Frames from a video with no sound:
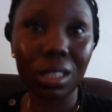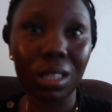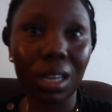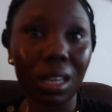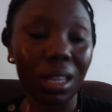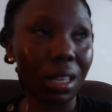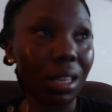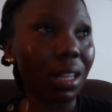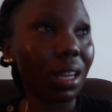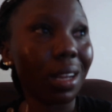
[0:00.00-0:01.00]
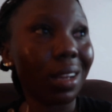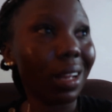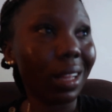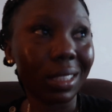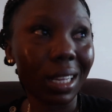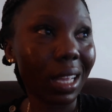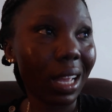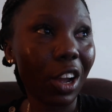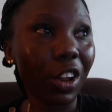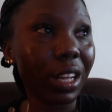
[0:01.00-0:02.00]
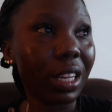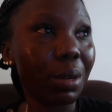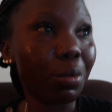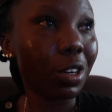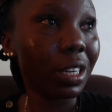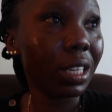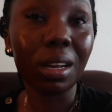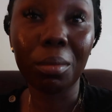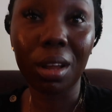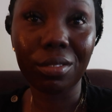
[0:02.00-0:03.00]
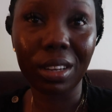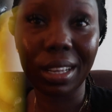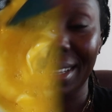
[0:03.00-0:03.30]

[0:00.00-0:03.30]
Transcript: it, and it's like early in the morning, and I'm loving